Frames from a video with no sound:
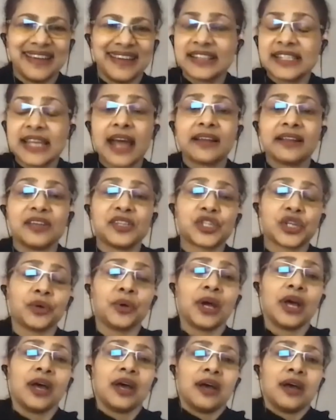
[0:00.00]
Exactly. So
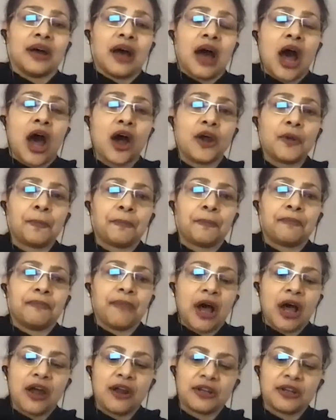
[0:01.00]
our our